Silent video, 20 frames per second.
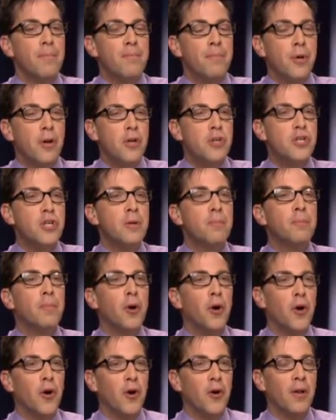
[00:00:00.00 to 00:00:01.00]
push and
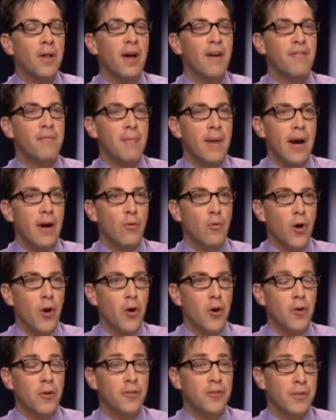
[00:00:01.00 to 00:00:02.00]
pull of my
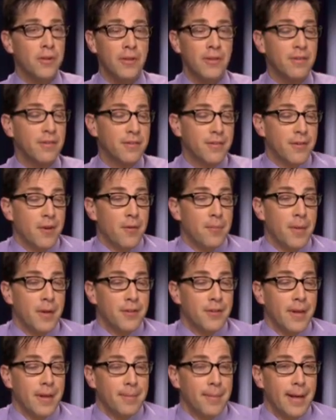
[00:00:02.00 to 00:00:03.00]
roles, this is so
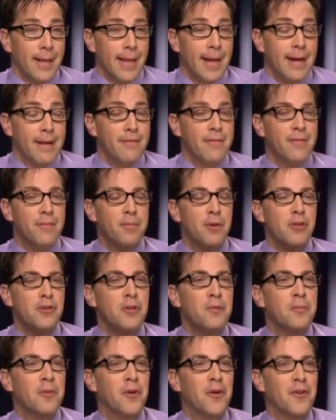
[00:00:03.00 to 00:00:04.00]
much like my life, the
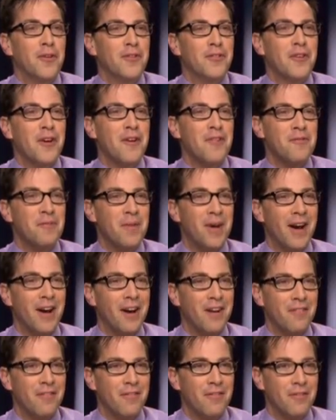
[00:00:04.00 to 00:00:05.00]
push and pulls
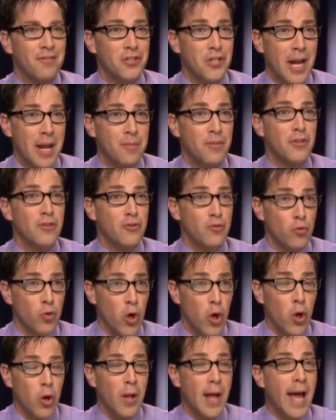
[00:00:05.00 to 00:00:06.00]
of James's
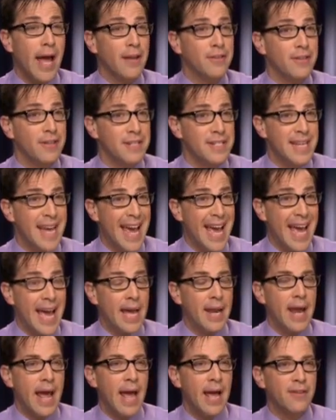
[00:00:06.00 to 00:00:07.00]
role as a
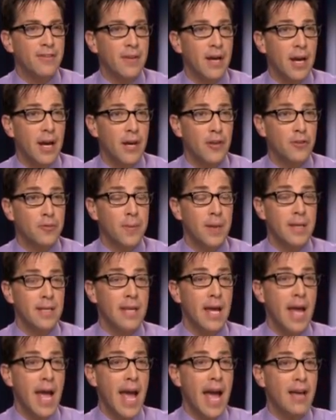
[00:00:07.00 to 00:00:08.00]
dad, as a
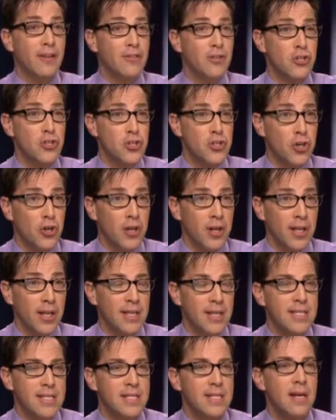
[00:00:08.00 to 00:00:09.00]
husband, as a
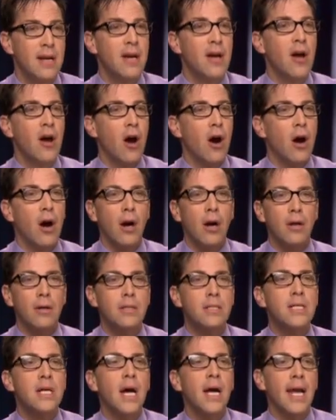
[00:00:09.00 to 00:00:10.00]
journalist are
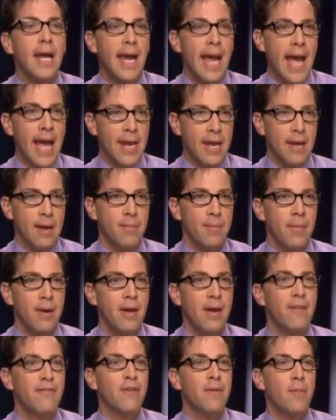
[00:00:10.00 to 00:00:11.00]
tugging at him
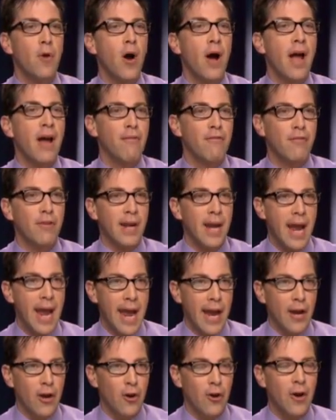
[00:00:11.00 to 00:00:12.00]
from every
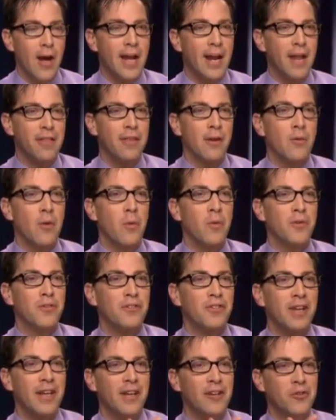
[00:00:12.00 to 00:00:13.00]
angle. And I think what we'll
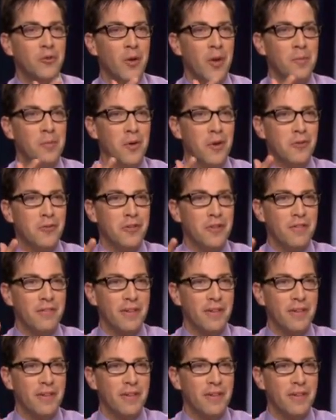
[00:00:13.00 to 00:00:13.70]
see as we approach the